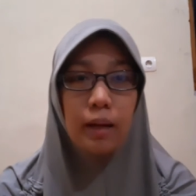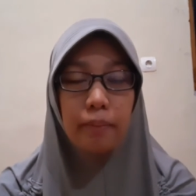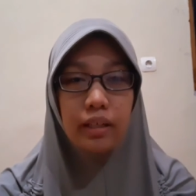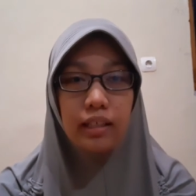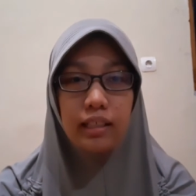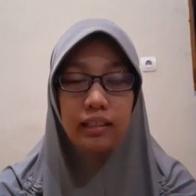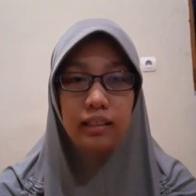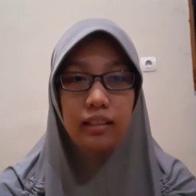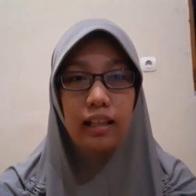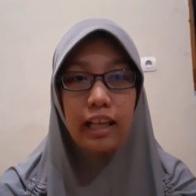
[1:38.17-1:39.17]
but
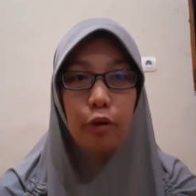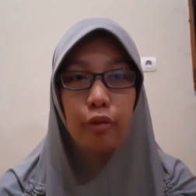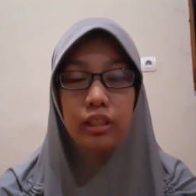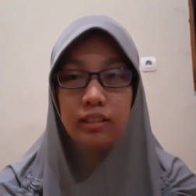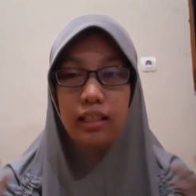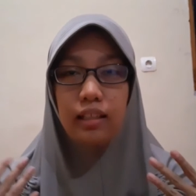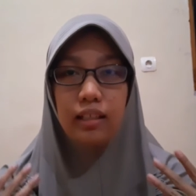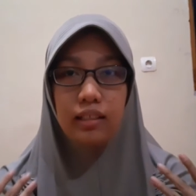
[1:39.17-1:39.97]
the language that